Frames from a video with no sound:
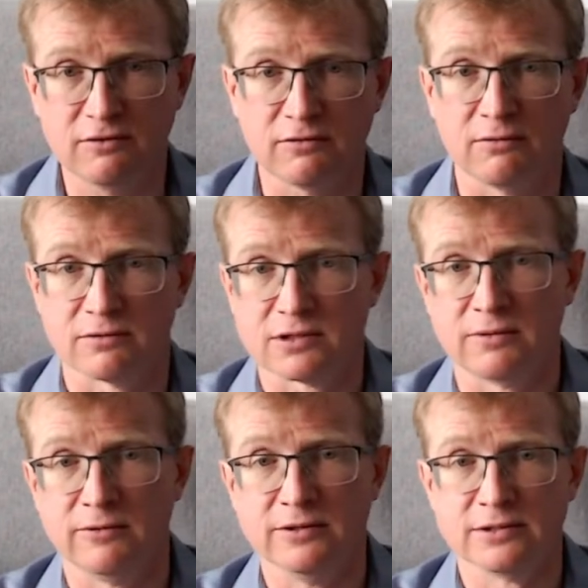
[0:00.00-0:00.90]
so she
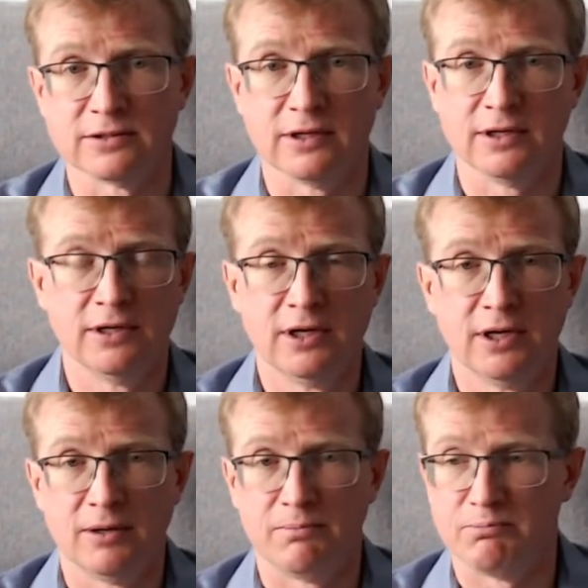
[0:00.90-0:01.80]
was
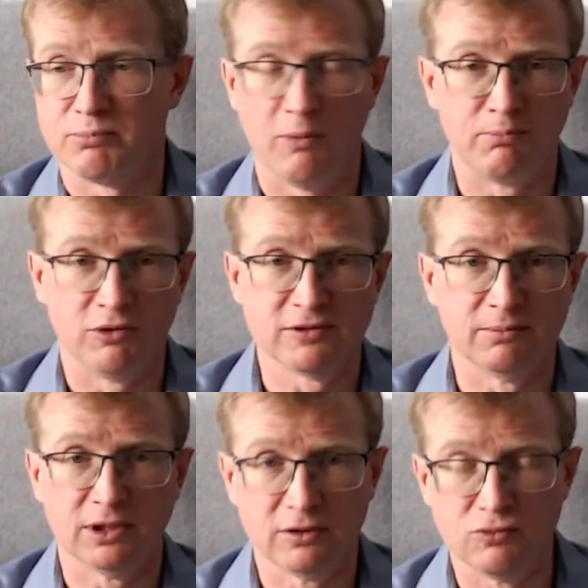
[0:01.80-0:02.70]

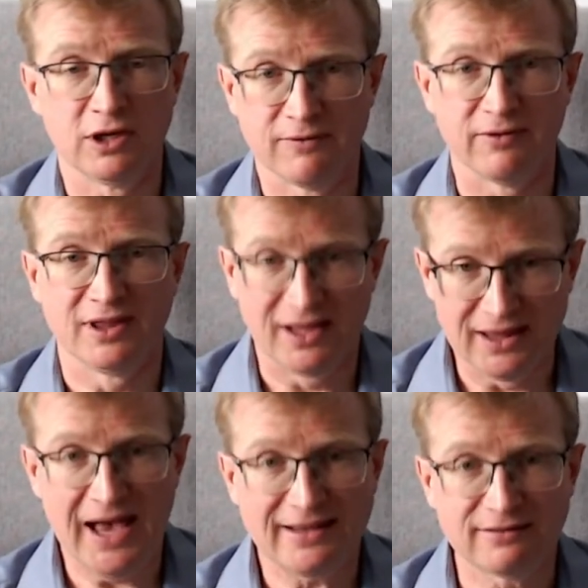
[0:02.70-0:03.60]
possibly looking for the
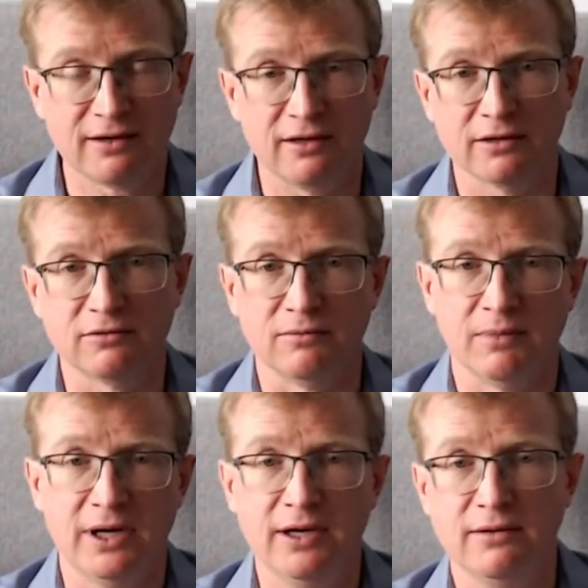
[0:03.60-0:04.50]
last car to
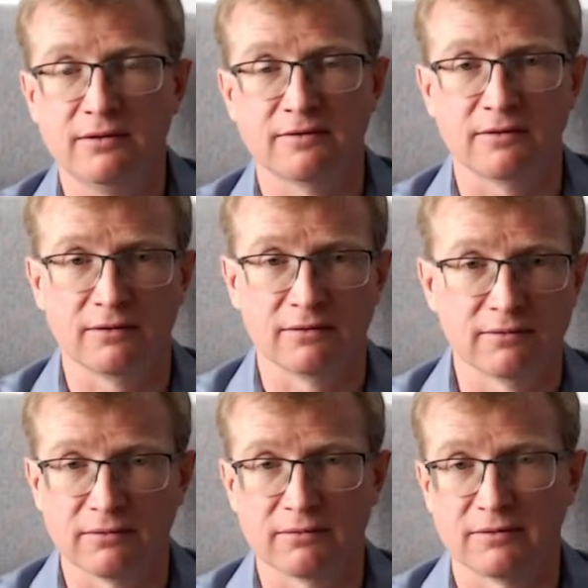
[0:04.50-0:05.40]
buy, and this
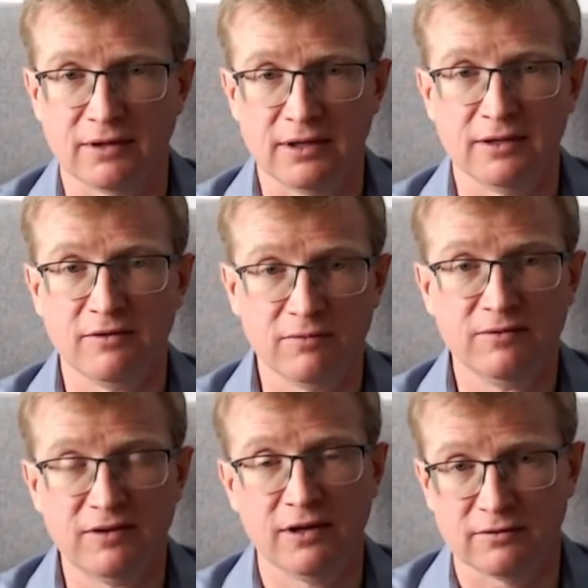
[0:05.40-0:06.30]
is an
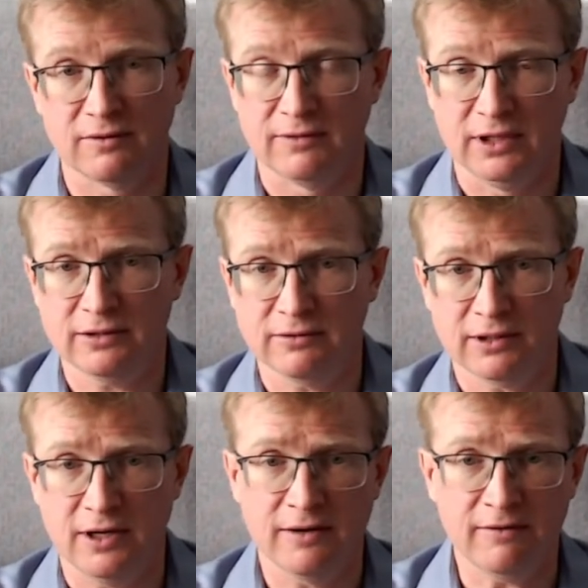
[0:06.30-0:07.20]
enthusiast of electric
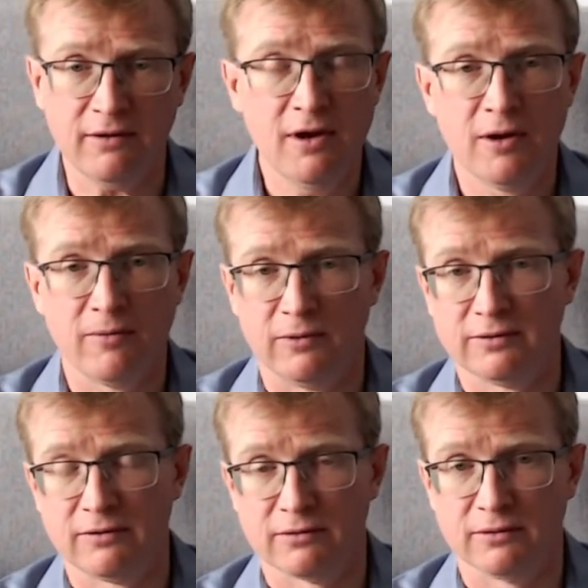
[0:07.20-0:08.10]
cars,
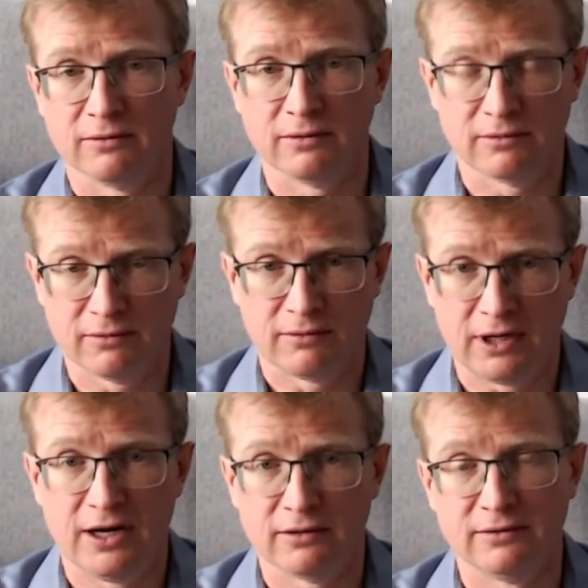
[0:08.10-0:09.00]
wanted her
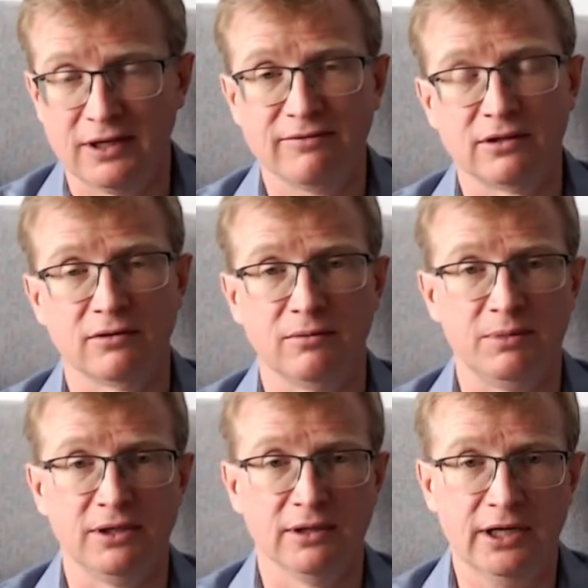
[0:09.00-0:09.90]
car definitely to
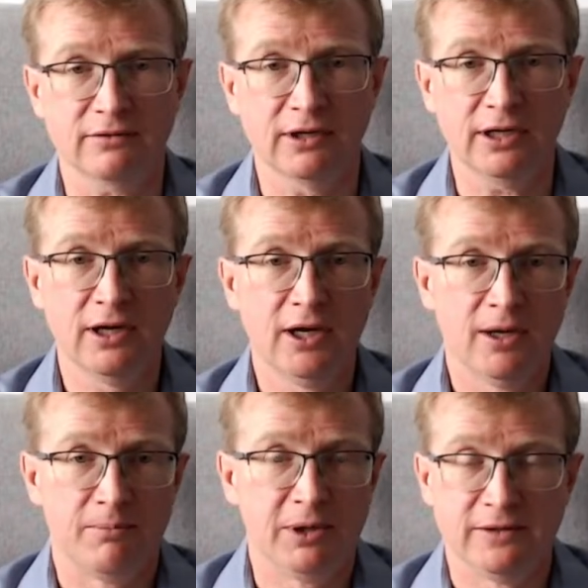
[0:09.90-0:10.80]
be electric,
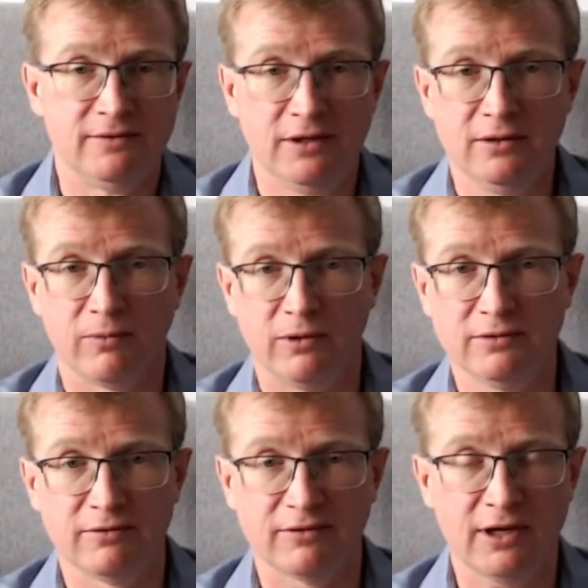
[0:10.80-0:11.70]
but didn't want
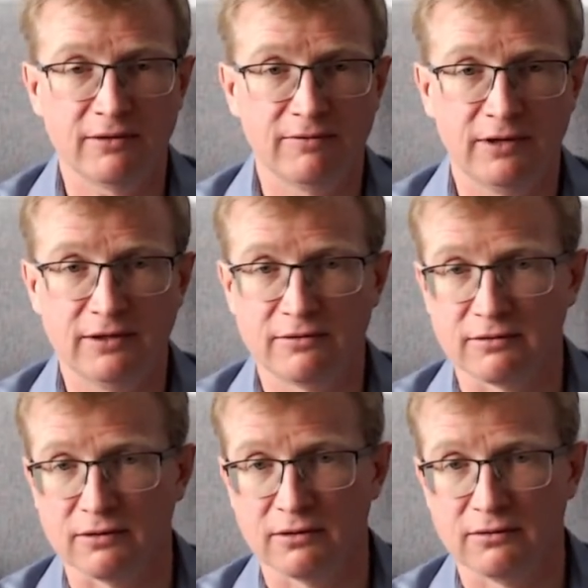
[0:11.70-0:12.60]
to sacrifice
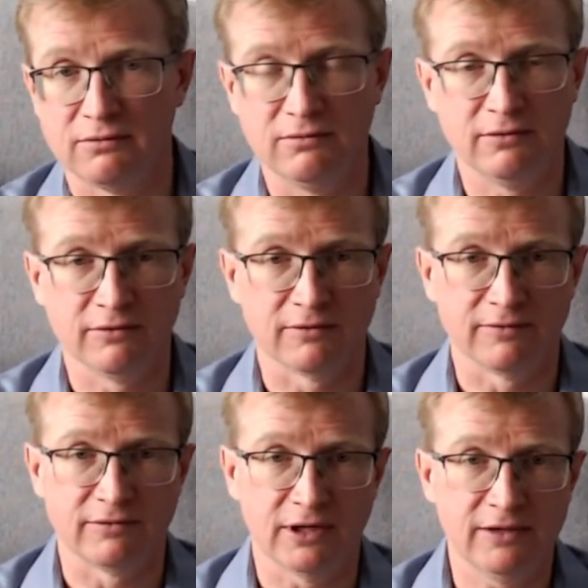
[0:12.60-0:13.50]
2 years of
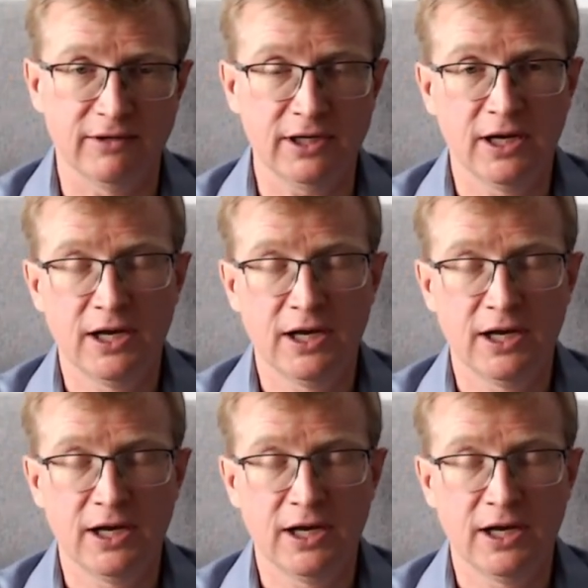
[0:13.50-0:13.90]
driving.